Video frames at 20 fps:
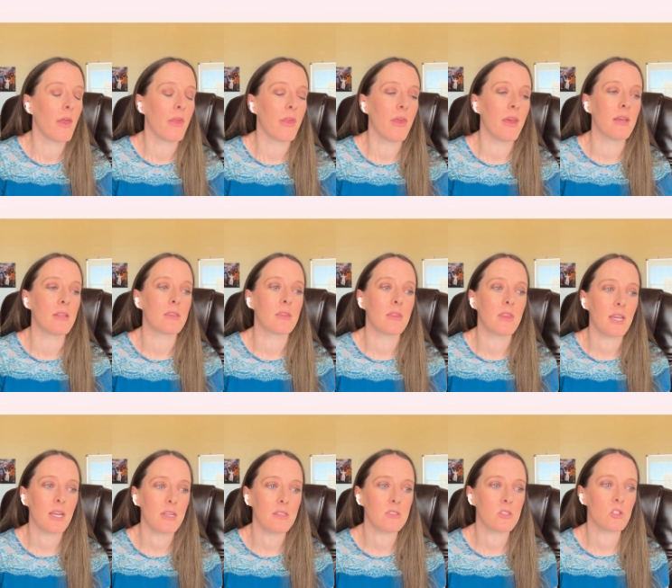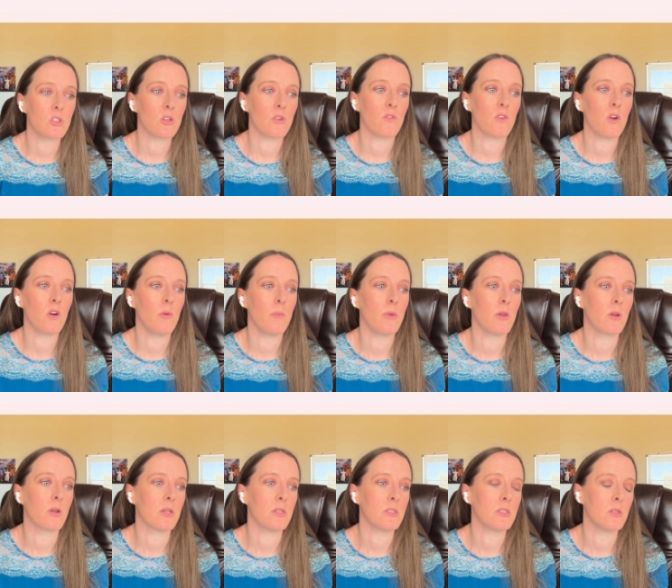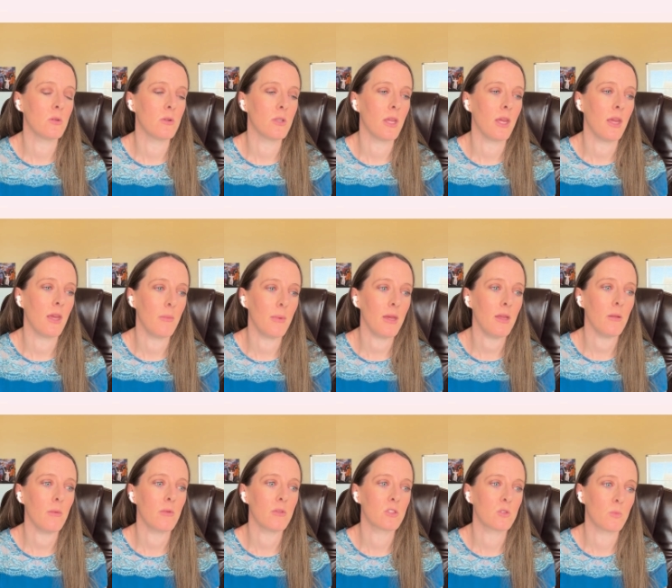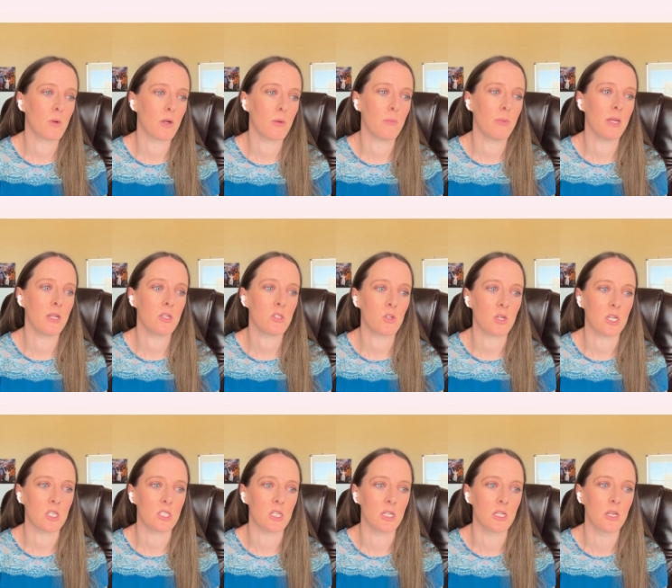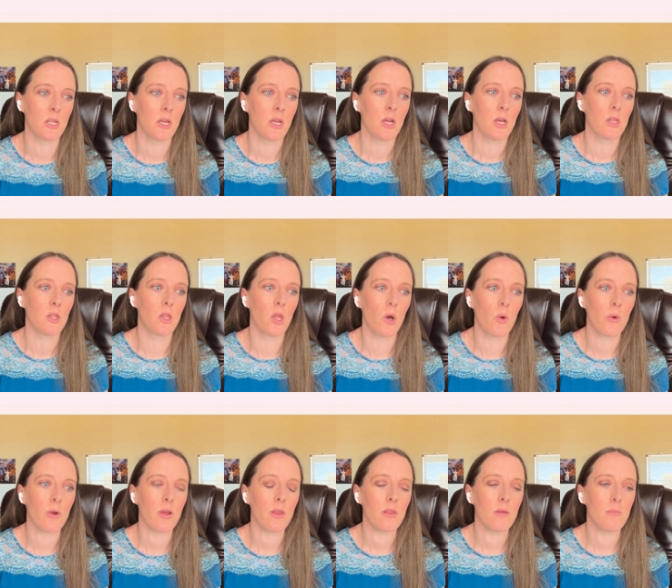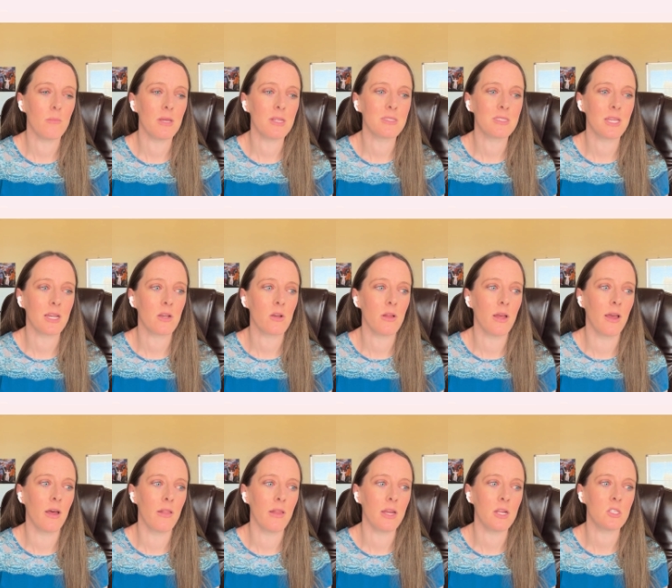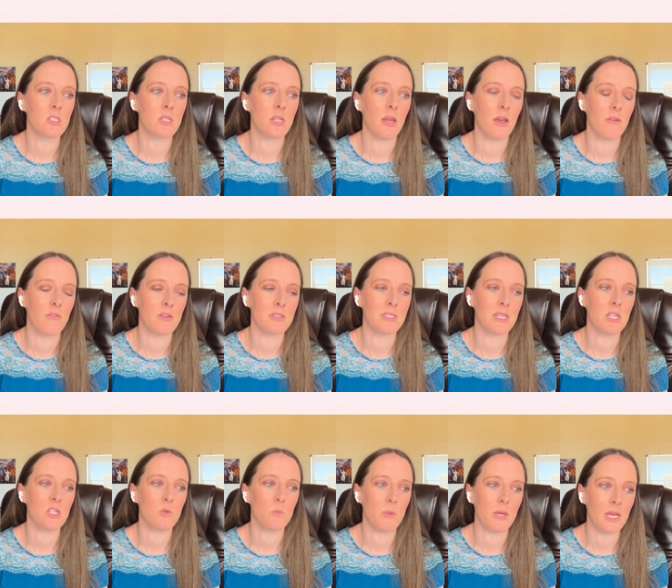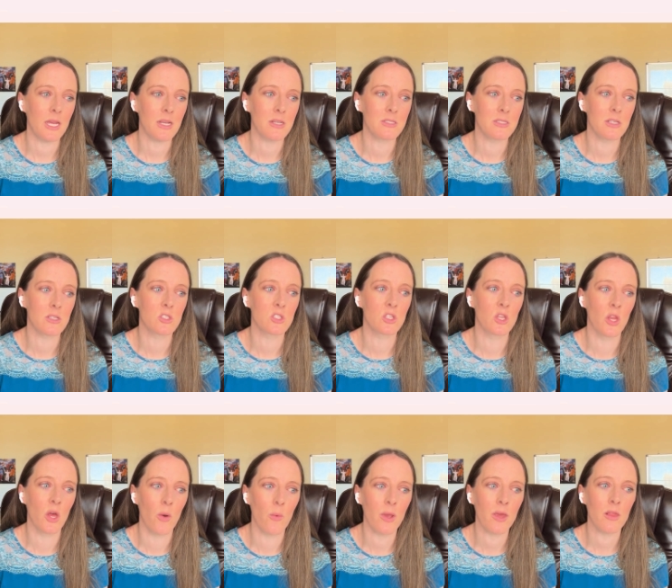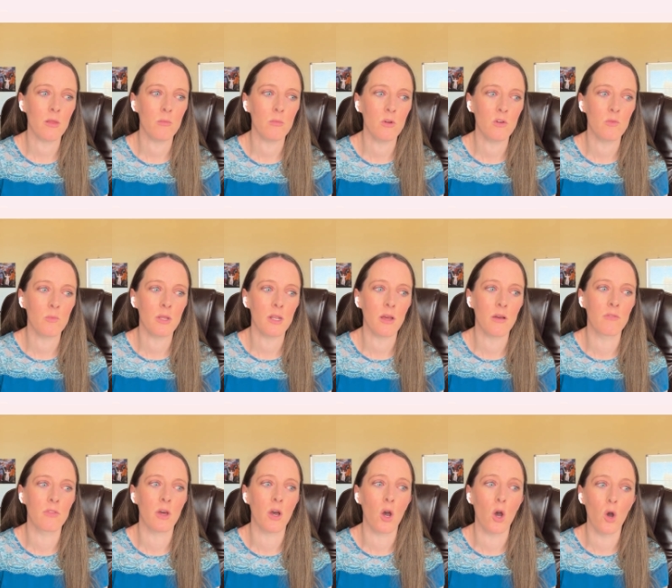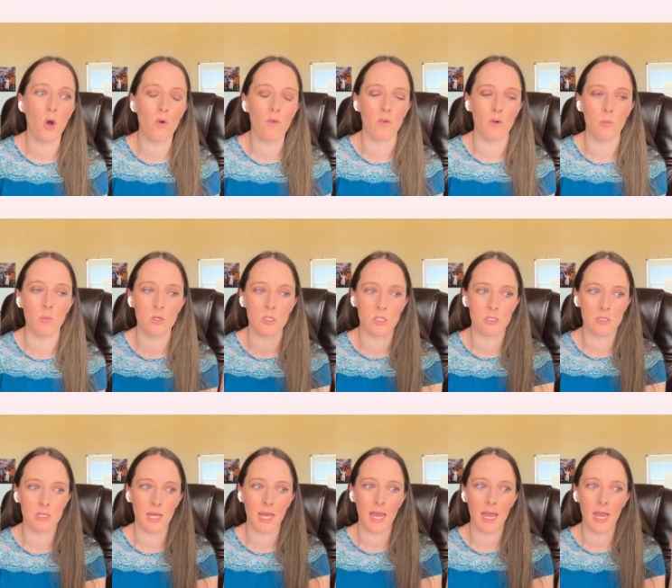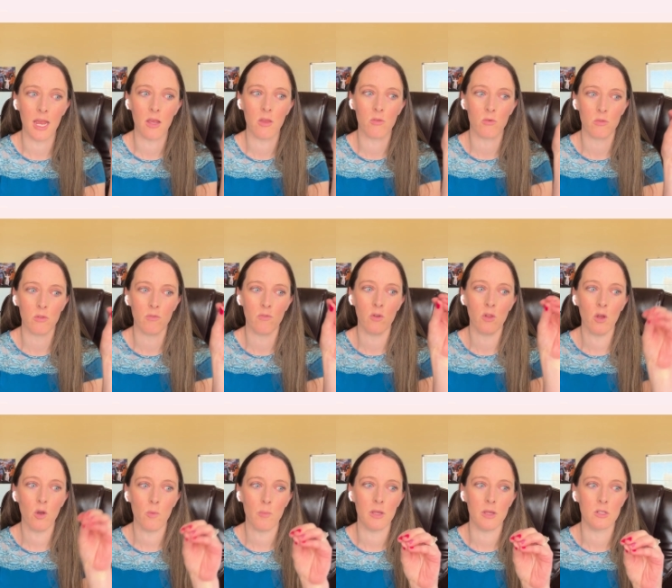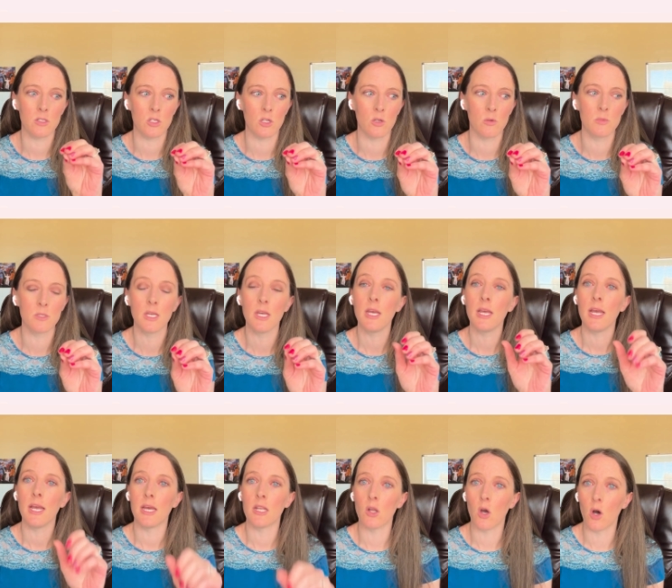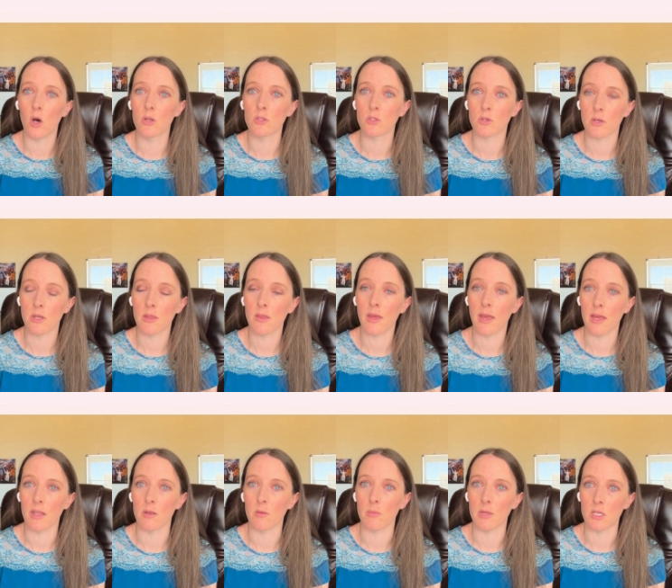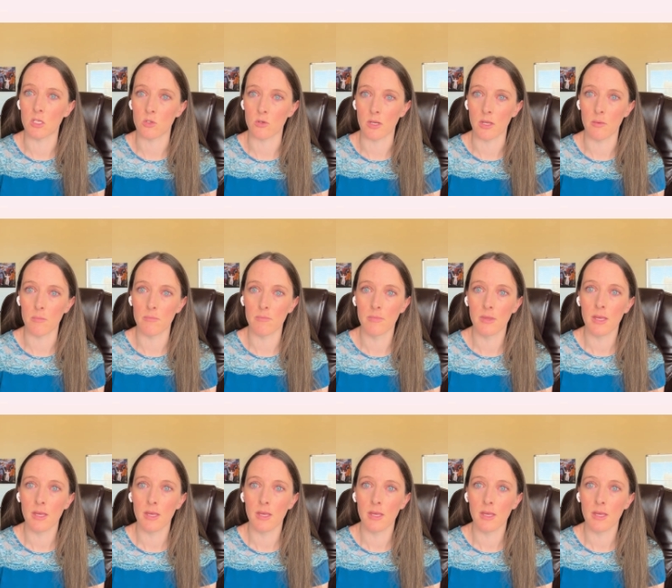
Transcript: It thickens the cervical mucus to inhibit sperm penetration, lowering the mid-cycle LH and FSH peaks, slowing the movement of the ovum, which is the egg, through the fallopian tubes, and altering the endometrium.